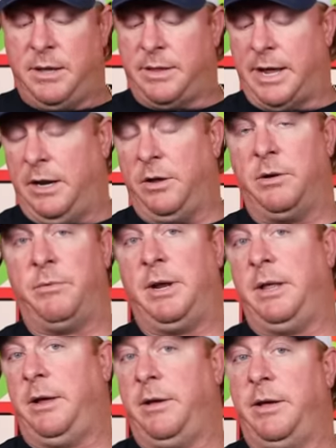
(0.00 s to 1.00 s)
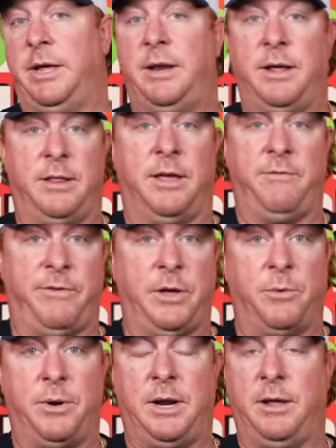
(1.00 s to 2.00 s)
They look really good, they
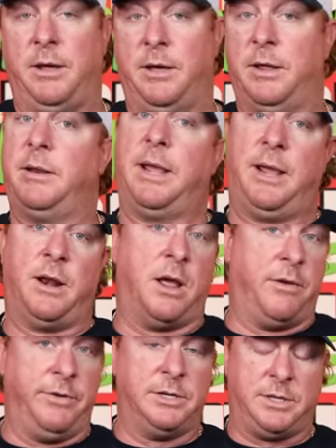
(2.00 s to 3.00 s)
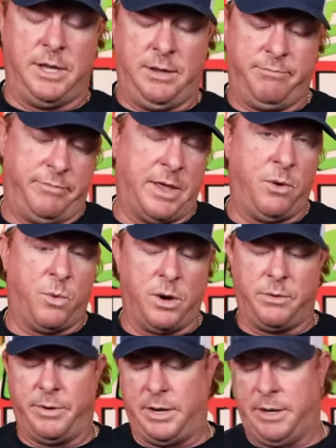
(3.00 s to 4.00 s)
feel really good, and obviously they
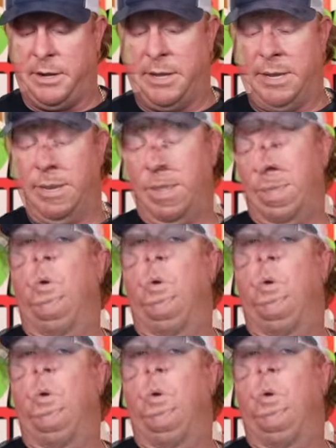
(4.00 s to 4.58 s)
work really good.